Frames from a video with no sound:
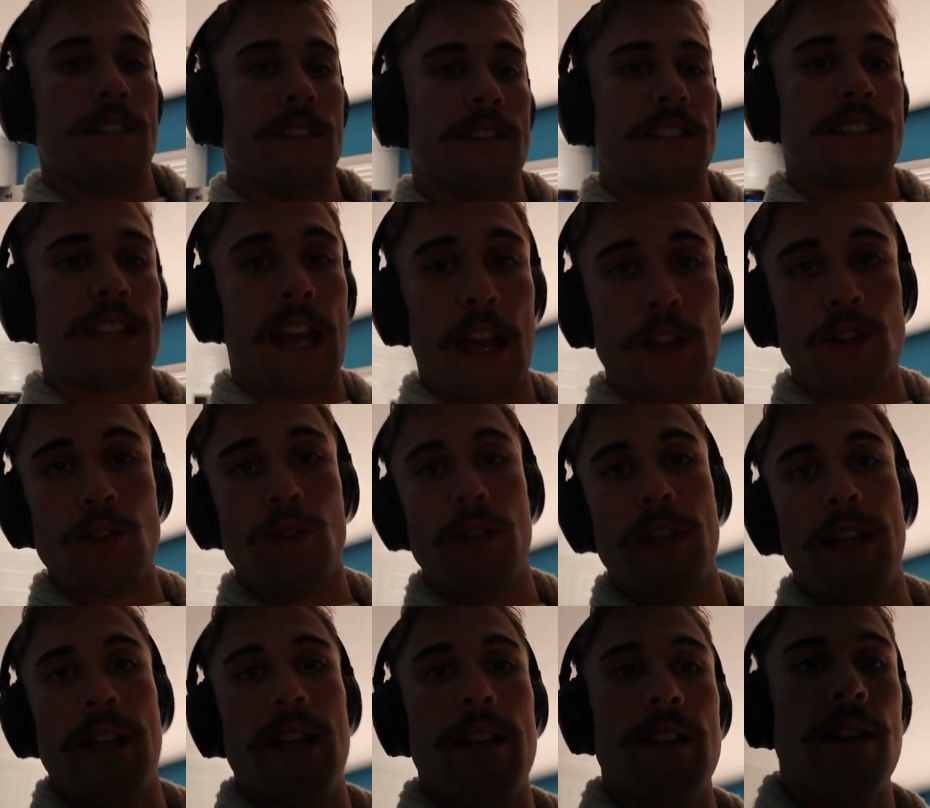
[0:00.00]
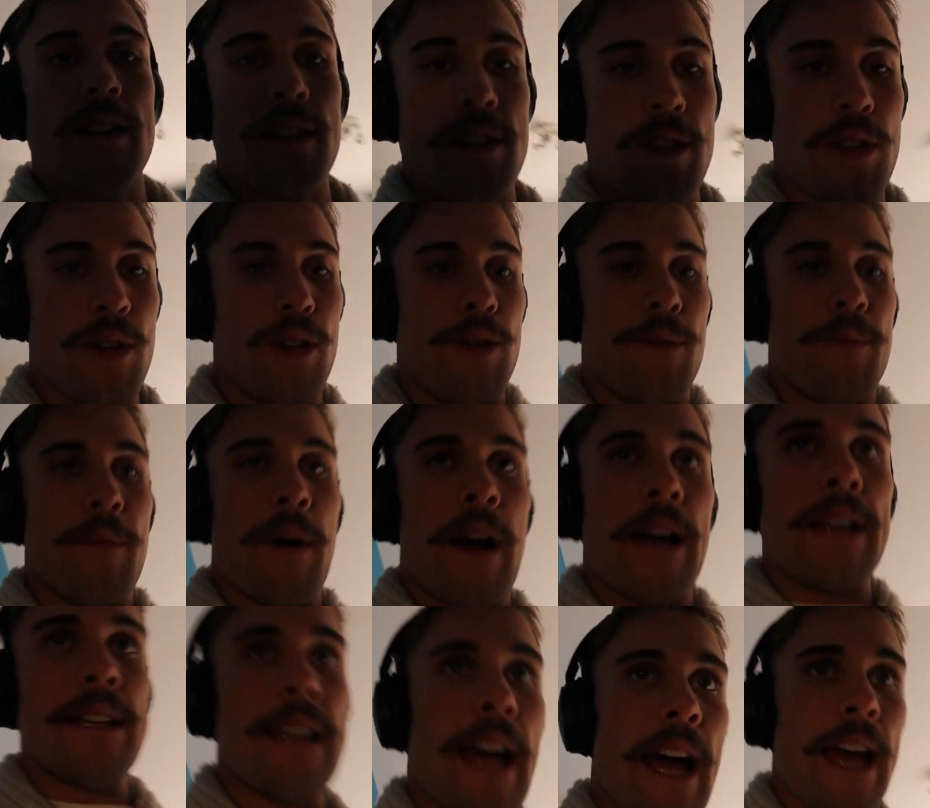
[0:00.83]
scheduled in to
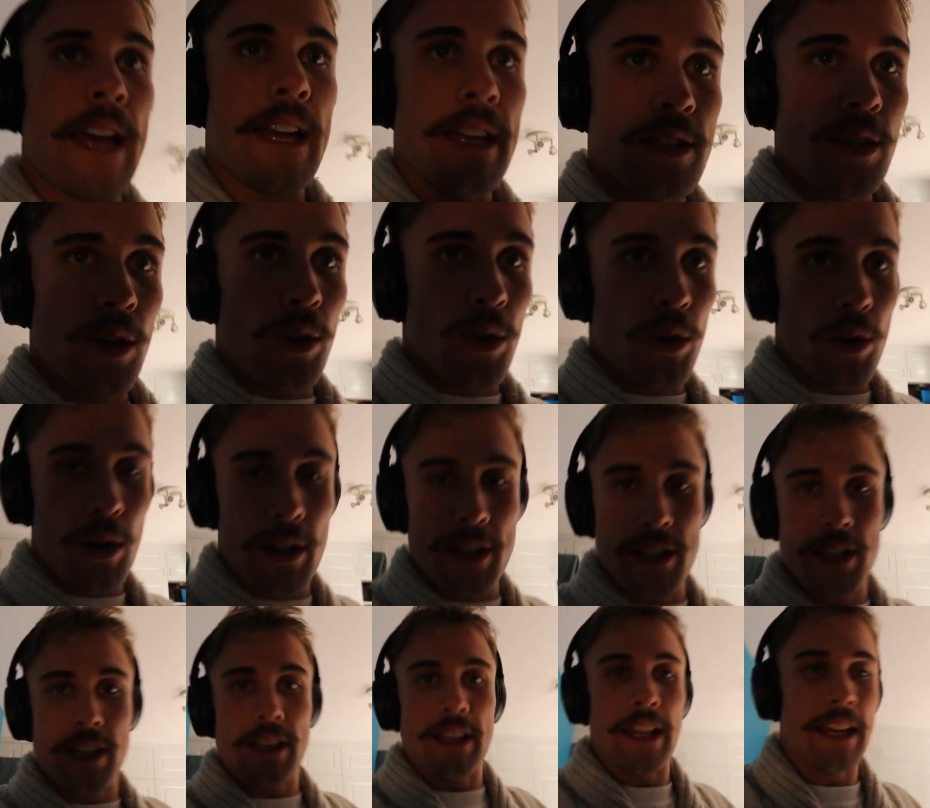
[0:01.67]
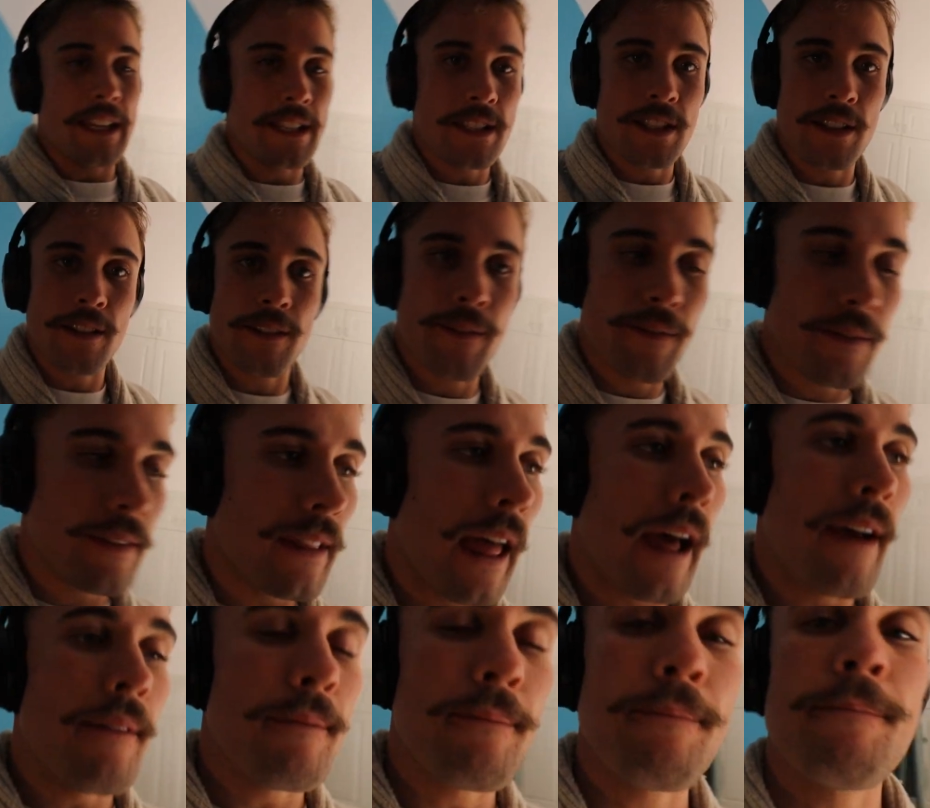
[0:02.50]
my days, or at least
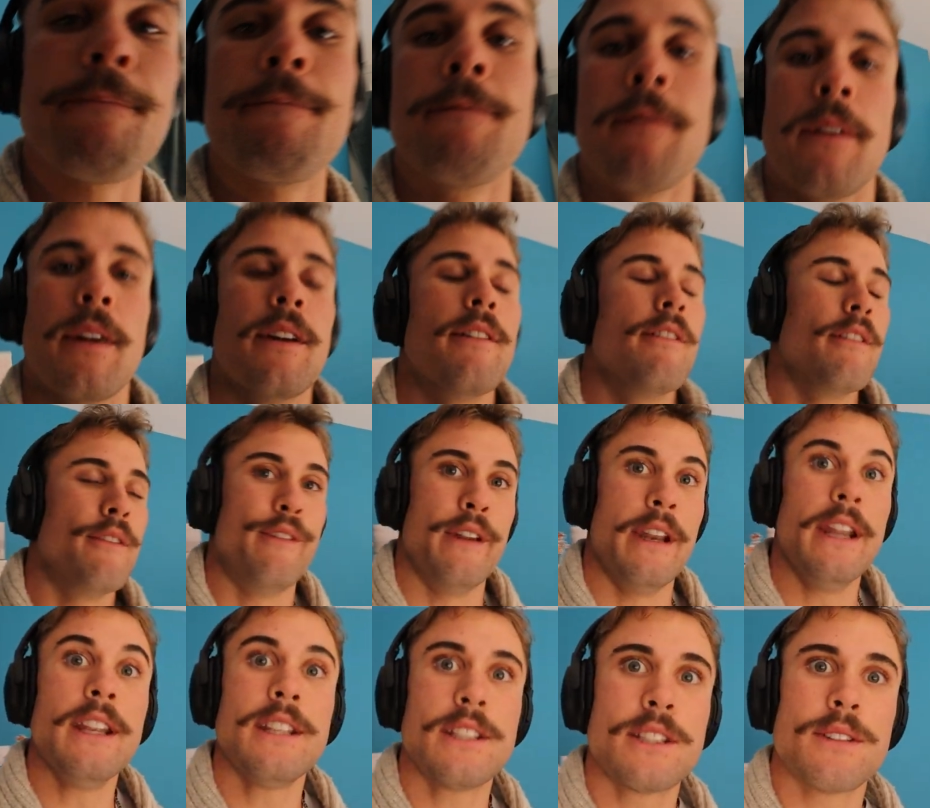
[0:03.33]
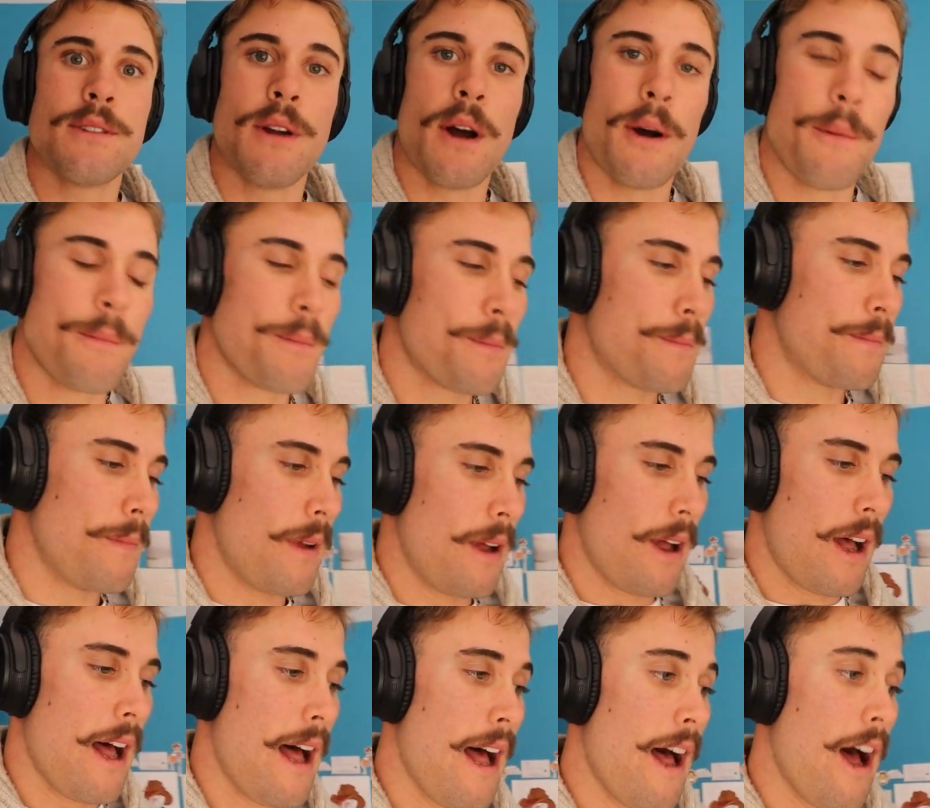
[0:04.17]
like finished
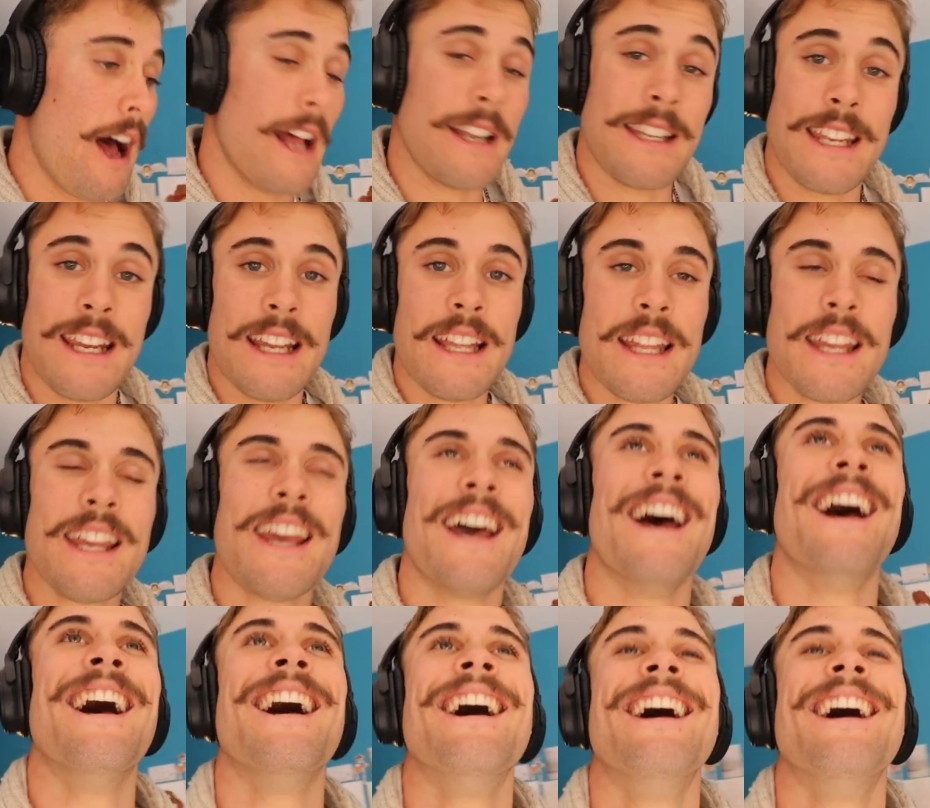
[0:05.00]
ideally.